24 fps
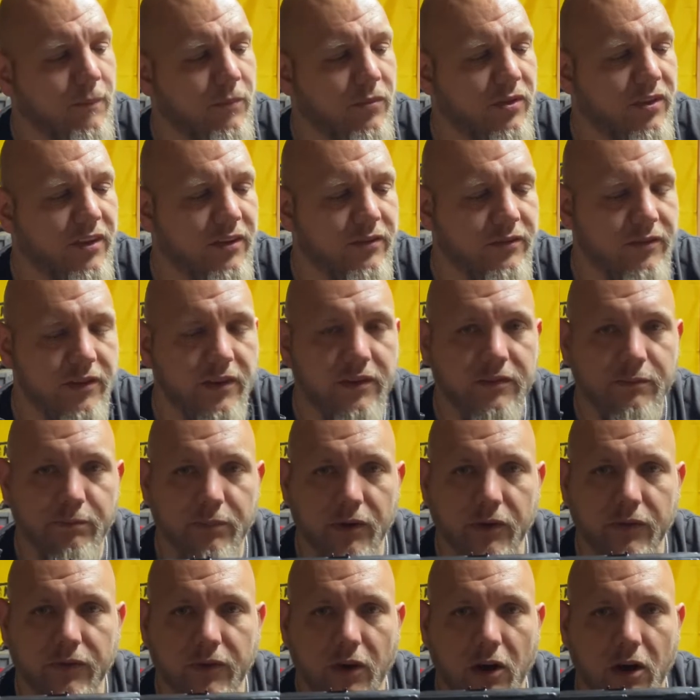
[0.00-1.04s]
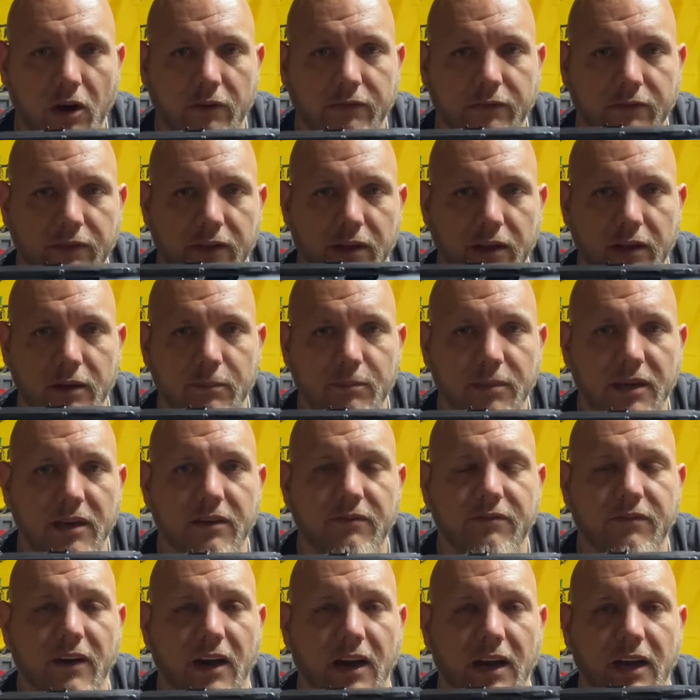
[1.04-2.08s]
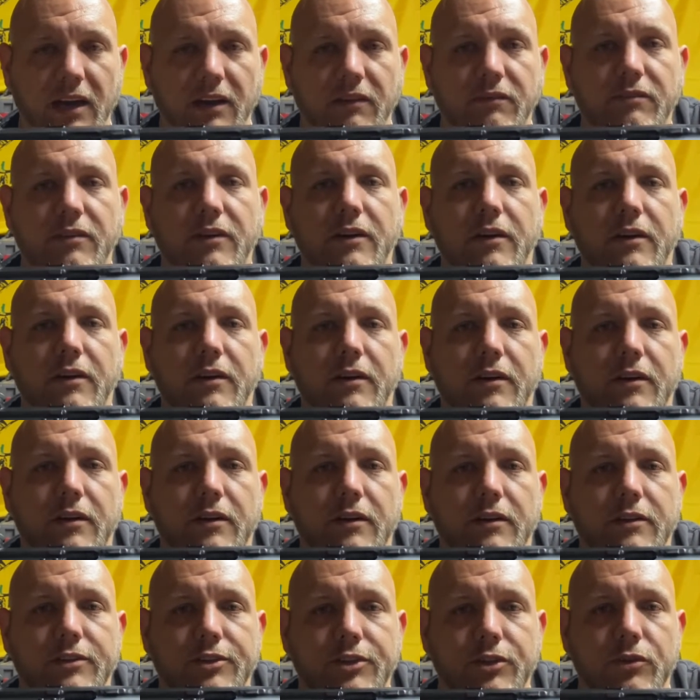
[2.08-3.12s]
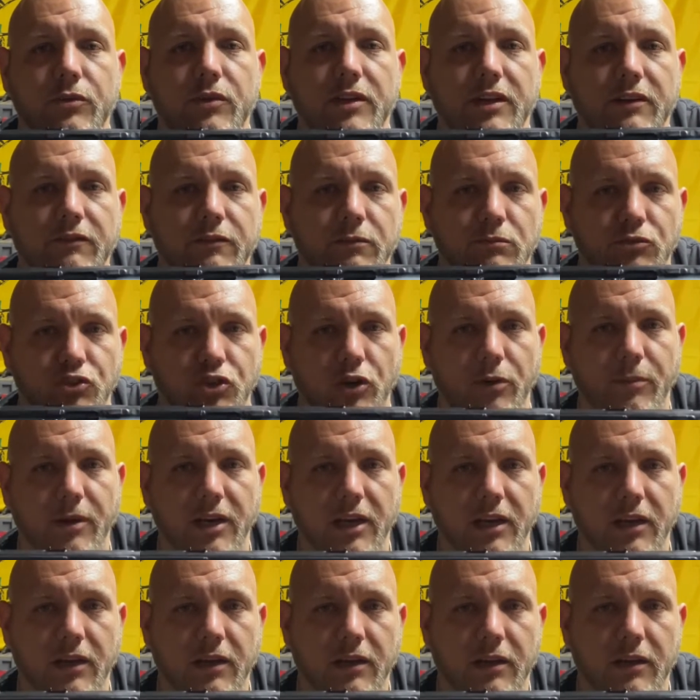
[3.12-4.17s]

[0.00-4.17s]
This is built off MP5 tooling from Germany.